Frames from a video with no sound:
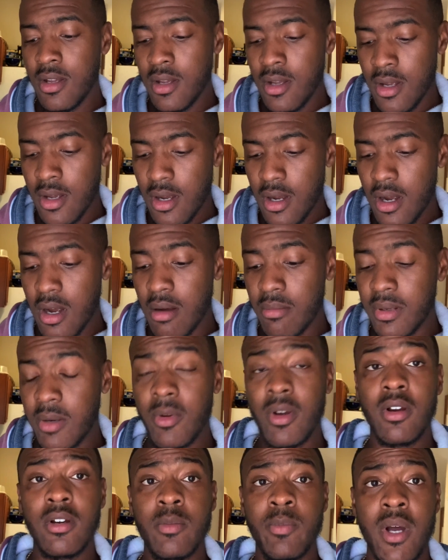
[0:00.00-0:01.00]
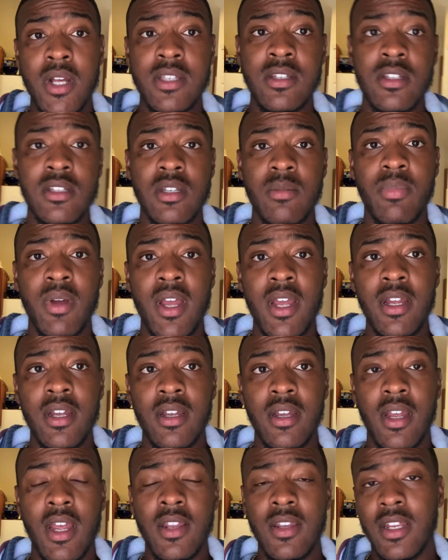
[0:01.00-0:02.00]
get ready to deposit this to the
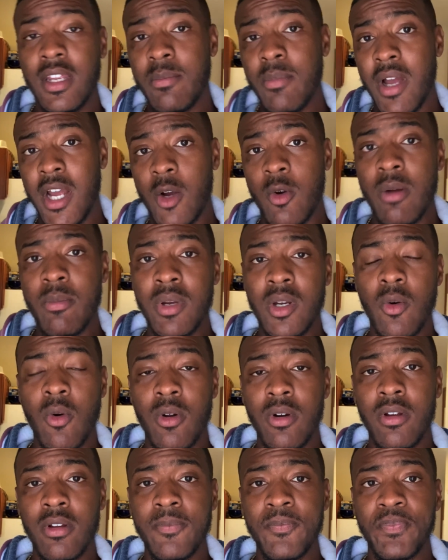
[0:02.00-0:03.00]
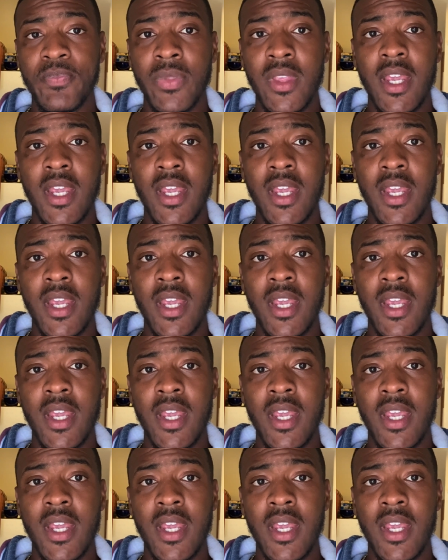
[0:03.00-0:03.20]
bank and then get my equipment ordered.